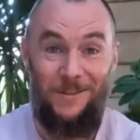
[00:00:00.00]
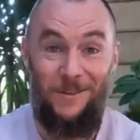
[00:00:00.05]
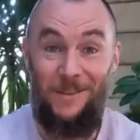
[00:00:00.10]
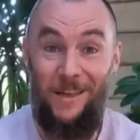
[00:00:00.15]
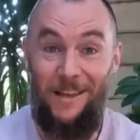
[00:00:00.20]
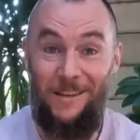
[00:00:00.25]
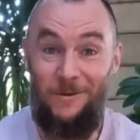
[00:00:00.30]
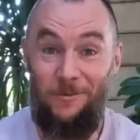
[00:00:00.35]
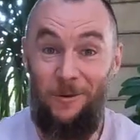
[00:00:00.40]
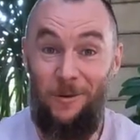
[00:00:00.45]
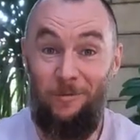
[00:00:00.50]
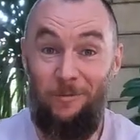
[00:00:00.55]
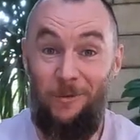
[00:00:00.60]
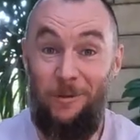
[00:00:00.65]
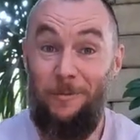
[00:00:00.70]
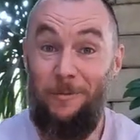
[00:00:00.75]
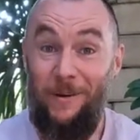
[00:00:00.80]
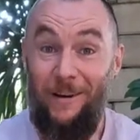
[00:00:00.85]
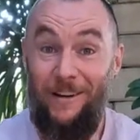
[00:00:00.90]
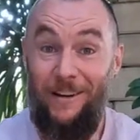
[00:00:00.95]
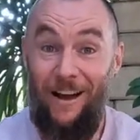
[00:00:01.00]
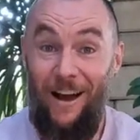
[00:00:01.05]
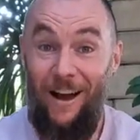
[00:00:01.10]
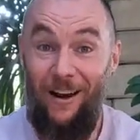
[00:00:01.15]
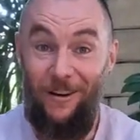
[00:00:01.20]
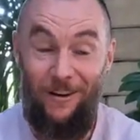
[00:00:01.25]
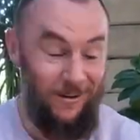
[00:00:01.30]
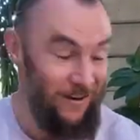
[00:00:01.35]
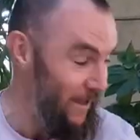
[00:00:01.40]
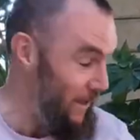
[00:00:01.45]
so that's where Blueberry
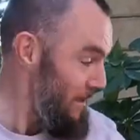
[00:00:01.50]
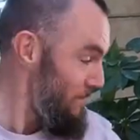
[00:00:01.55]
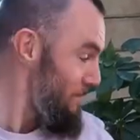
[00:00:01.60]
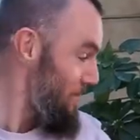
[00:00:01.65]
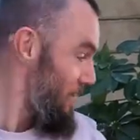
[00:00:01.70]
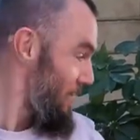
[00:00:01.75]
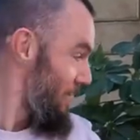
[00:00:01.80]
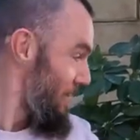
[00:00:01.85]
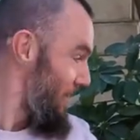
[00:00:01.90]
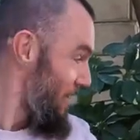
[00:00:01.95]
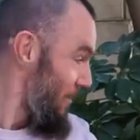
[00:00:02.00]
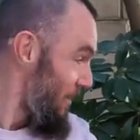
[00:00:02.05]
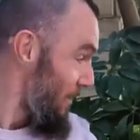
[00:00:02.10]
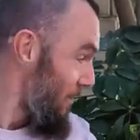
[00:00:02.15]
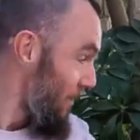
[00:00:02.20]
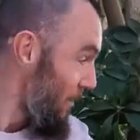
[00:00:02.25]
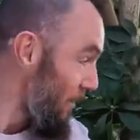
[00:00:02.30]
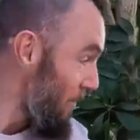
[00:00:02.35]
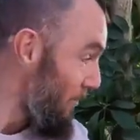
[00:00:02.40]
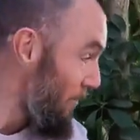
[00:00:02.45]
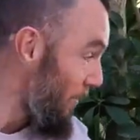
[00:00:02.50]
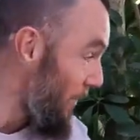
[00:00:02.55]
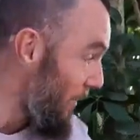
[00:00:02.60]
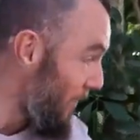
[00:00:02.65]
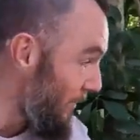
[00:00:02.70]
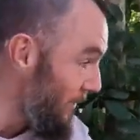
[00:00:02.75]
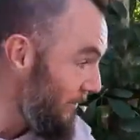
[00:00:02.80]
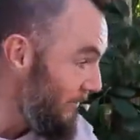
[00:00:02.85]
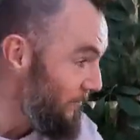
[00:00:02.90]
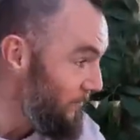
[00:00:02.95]
got her name.
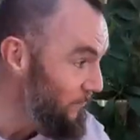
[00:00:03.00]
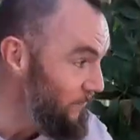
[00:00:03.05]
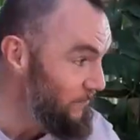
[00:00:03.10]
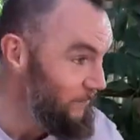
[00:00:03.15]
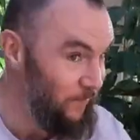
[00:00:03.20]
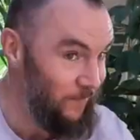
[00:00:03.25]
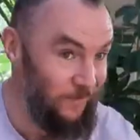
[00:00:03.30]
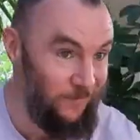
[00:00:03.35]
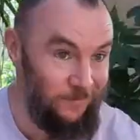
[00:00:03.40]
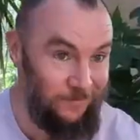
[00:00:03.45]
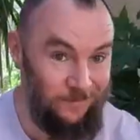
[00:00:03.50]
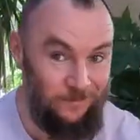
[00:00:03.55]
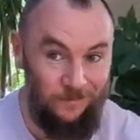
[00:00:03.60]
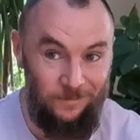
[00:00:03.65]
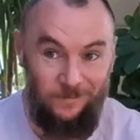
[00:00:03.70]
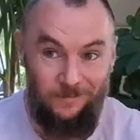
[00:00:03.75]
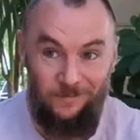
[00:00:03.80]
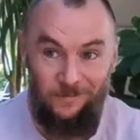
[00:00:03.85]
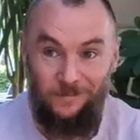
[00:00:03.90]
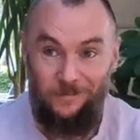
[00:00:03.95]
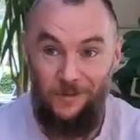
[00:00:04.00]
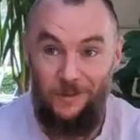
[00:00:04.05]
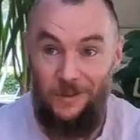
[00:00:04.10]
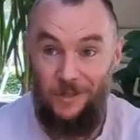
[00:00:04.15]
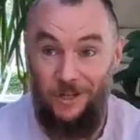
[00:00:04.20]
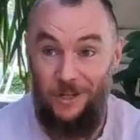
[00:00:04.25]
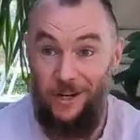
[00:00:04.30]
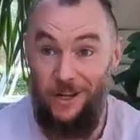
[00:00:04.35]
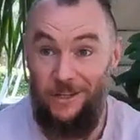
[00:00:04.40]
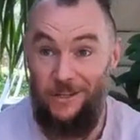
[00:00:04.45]
But
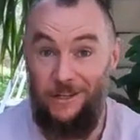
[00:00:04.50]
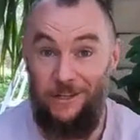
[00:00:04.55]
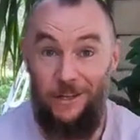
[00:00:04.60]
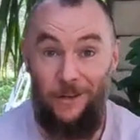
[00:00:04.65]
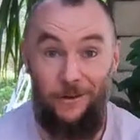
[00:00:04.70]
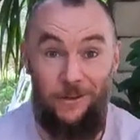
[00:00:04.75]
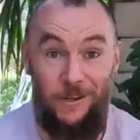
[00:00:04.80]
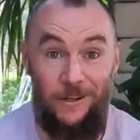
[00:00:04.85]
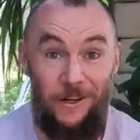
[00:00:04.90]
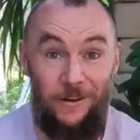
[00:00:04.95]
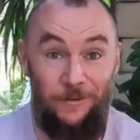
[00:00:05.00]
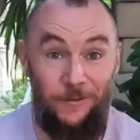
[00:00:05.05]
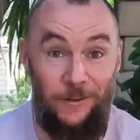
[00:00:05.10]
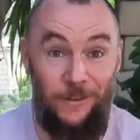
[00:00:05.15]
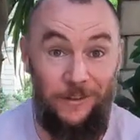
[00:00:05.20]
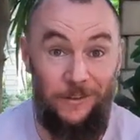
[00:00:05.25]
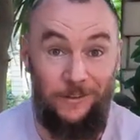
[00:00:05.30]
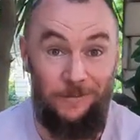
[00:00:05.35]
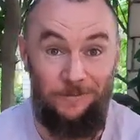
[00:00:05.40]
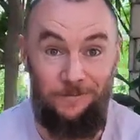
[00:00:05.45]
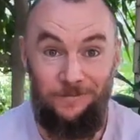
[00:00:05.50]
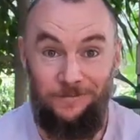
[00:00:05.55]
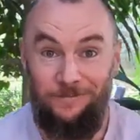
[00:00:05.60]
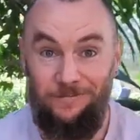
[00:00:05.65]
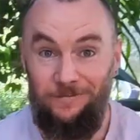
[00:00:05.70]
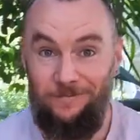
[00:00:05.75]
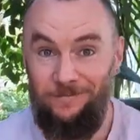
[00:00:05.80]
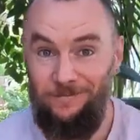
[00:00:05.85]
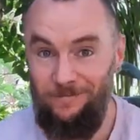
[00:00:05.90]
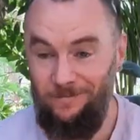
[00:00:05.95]
she doesn't know the difference.
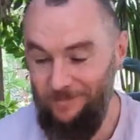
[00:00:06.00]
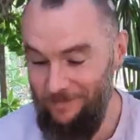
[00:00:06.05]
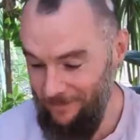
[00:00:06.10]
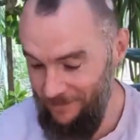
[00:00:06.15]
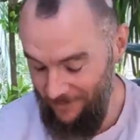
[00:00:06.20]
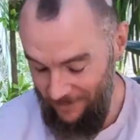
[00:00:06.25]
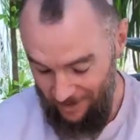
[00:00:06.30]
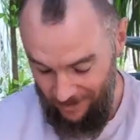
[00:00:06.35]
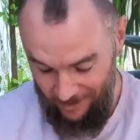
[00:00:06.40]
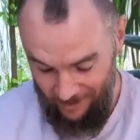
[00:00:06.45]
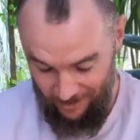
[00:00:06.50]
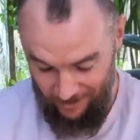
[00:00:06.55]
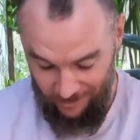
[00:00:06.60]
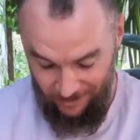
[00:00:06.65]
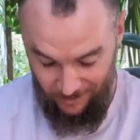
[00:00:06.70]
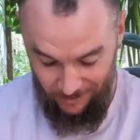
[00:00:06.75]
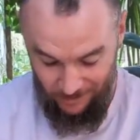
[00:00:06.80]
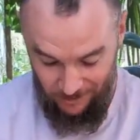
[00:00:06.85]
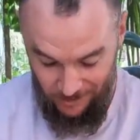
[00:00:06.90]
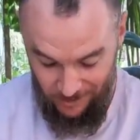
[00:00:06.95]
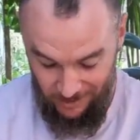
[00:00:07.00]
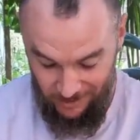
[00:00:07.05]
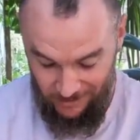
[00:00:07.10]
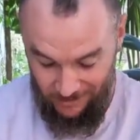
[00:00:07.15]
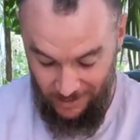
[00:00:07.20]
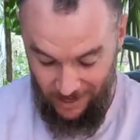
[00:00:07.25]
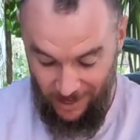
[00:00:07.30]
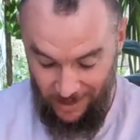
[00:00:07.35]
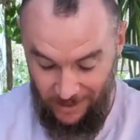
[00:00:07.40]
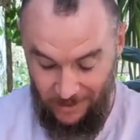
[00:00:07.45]
And she
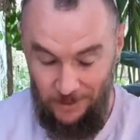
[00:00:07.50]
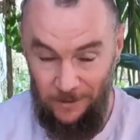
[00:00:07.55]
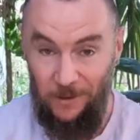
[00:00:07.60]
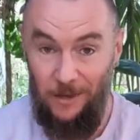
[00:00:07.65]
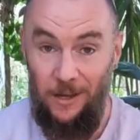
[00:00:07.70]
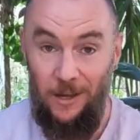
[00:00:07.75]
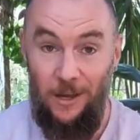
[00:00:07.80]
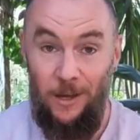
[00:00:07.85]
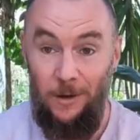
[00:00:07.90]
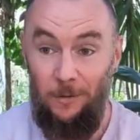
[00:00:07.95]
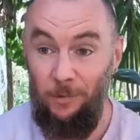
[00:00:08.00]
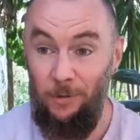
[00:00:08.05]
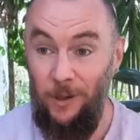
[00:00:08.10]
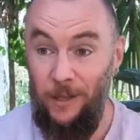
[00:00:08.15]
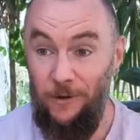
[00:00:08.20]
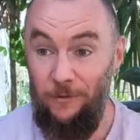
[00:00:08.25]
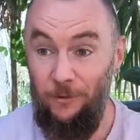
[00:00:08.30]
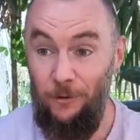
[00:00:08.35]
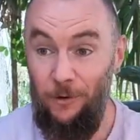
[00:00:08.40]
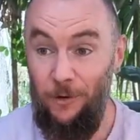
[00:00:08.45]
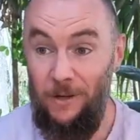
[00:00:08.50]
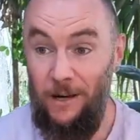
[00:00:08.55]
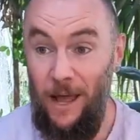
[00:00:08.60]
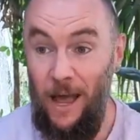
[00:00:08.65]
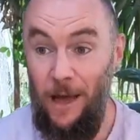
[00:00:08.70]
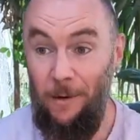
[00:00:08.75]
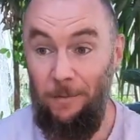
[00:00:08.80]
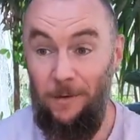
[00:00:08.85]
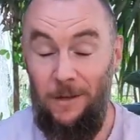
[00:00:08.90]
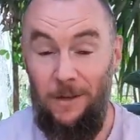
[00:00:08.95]
is as playful and
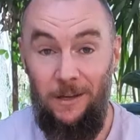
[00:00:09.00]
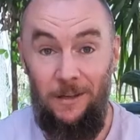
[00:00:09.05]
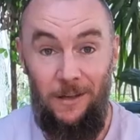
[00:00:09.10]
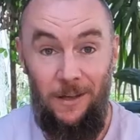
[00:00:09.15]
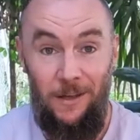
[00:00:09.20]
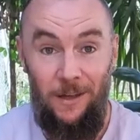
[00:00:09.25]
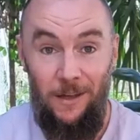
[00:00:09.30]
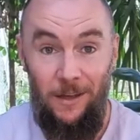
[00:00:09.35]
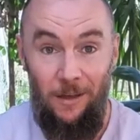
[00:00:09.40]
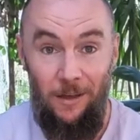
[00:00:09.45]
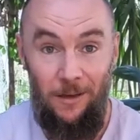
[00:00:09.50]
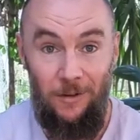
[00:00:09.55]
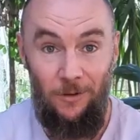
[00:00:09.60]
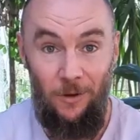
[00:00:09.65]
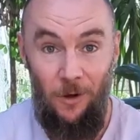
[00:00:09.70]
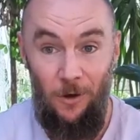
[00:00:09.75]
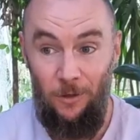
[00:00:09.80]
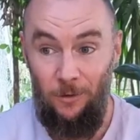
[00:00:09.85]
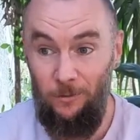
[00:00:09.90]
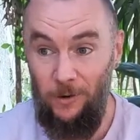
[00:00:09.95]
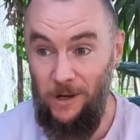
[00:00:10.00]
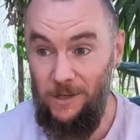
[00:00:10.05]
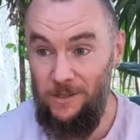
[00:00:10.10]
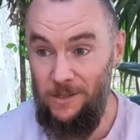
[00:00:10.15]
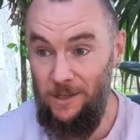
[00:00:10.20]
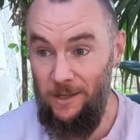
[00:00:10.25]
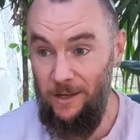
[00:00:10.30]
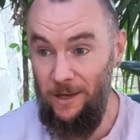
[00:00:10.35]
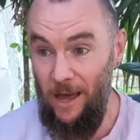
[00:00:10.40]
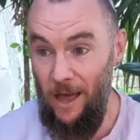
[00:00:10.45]
happy as all the
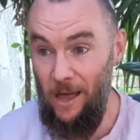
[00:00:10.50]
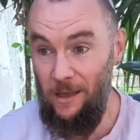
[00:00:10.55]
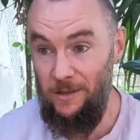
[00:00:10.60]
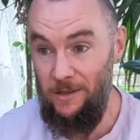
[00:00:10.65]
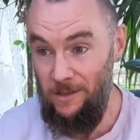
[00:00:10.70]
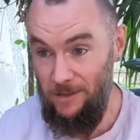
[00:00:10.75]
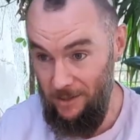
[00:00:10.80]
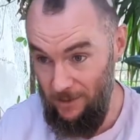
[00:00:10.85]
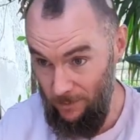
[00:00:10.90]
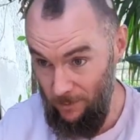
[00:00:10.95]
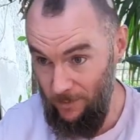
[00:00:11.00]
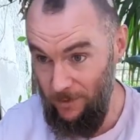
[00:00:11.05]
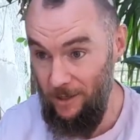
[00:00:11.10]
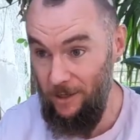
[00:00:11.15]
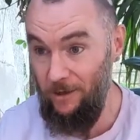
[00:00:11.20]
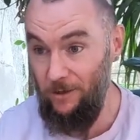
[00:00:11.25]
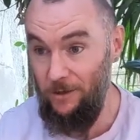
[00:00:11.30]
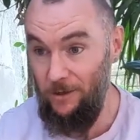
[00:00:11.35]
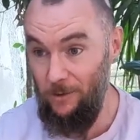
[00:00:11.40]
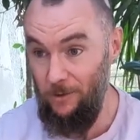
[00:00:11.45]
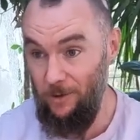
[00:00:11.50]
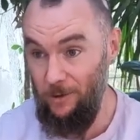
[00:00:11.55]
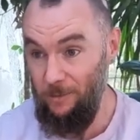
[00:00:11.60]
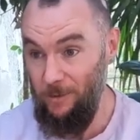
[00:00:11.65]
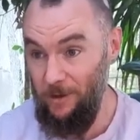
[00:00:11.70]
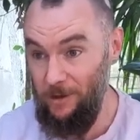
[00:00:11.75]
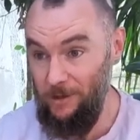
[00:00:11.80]
rest of the cats. And this one here doing a